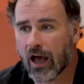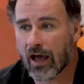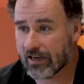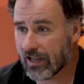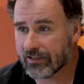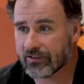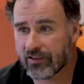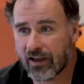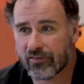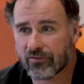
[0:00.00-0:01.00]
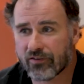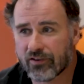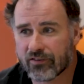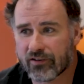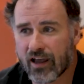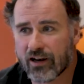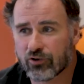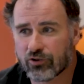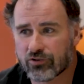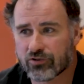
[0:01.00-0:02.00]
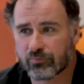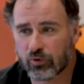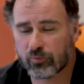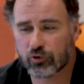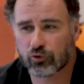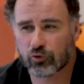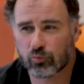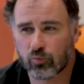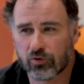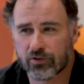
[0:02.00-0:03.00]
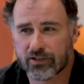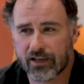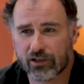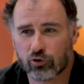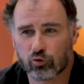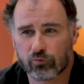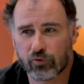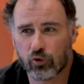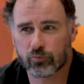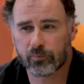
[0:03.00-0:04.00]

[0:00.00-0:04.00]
I'd like to then think that editors, publishers would take those reviews,